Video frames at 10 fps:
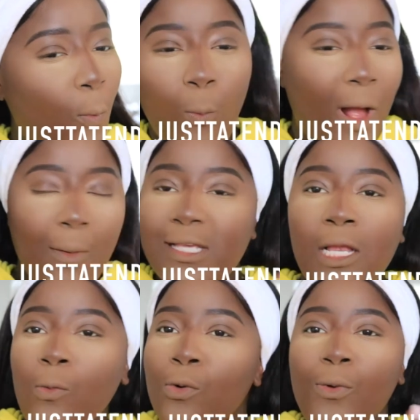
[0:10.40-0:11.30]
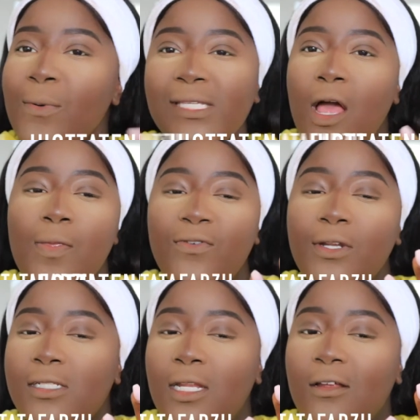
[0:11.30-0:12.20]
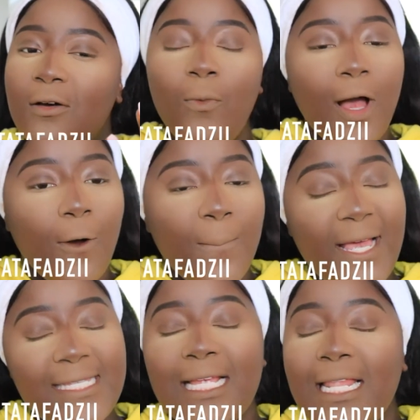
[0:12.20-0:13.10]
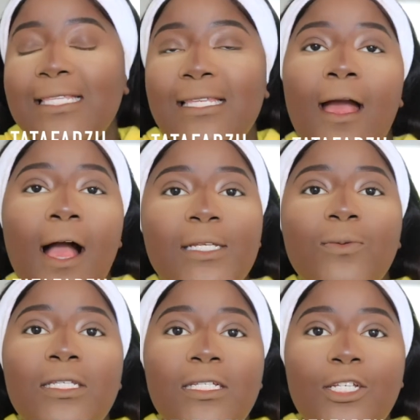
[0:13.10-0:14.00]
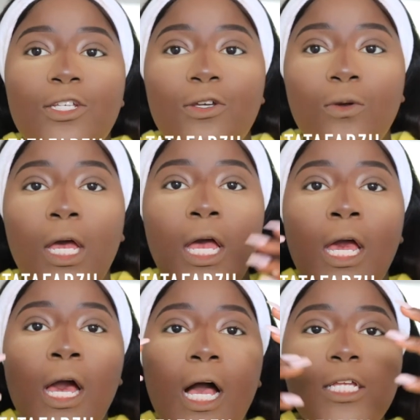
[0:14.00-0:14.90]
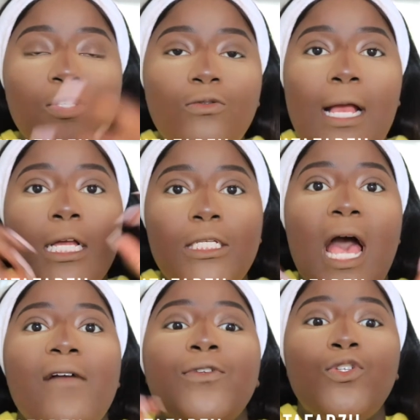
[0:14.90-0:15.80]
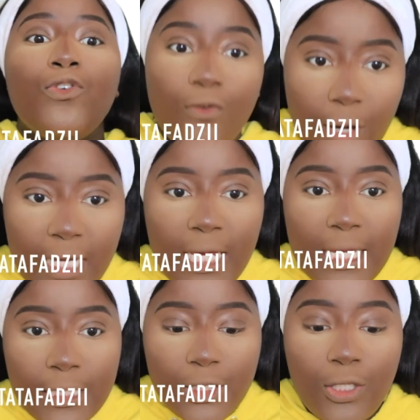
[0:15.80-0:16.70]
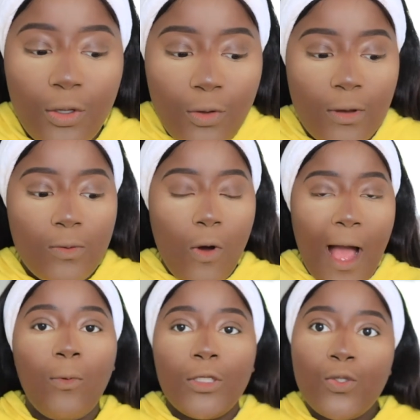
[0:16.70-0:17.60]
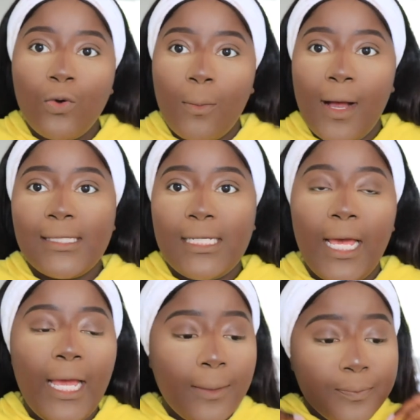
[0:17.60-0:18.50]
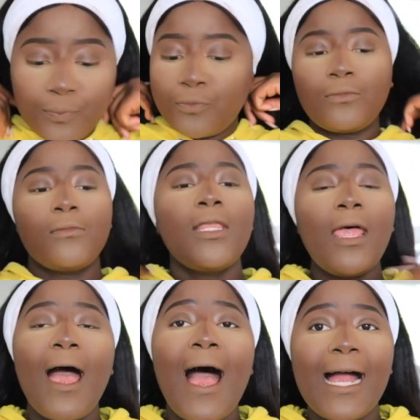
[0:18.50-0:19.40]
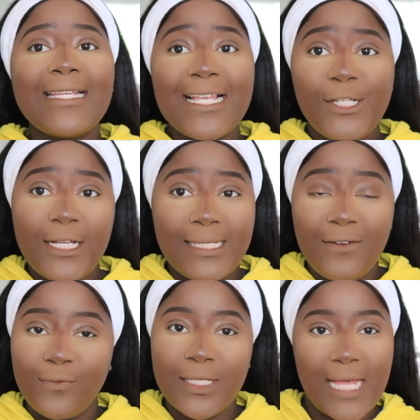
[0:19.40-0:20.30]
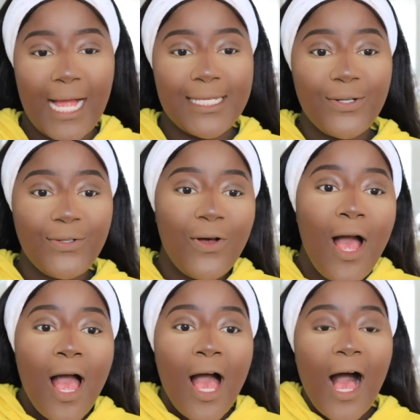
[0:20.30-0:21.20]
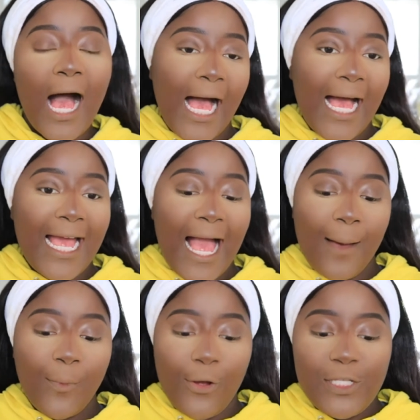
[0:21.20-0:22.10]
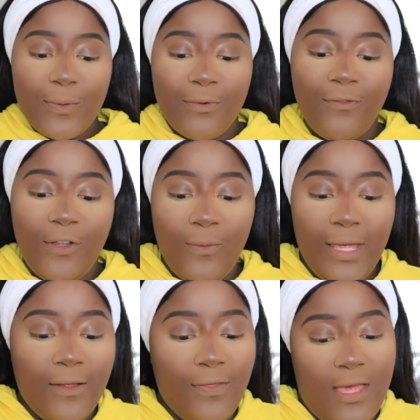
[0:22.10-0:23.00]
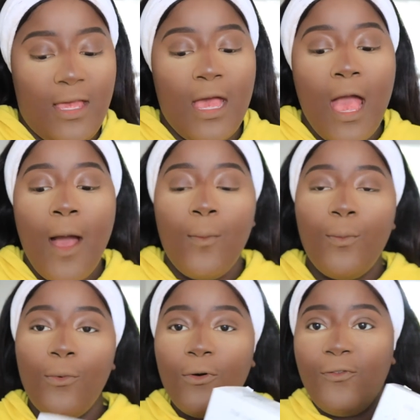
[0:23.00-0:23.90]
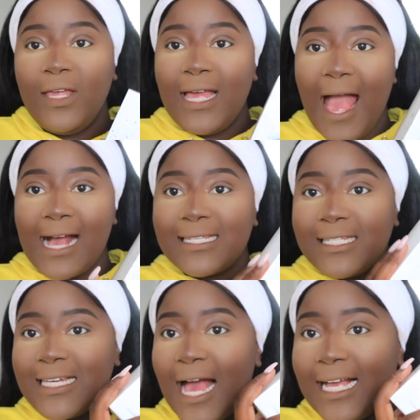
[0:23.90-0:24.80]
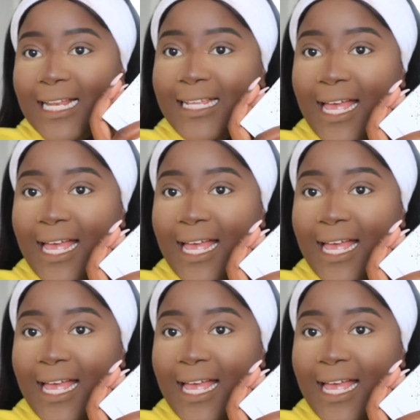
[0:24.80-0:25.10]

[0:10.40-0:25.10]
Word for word: Where are we starting this video today? Well, basically today I just wanted to do a dive straight into what I want to talk about today. And as you can see from the title, I am going to be reviewing the Morphe x Jaclyn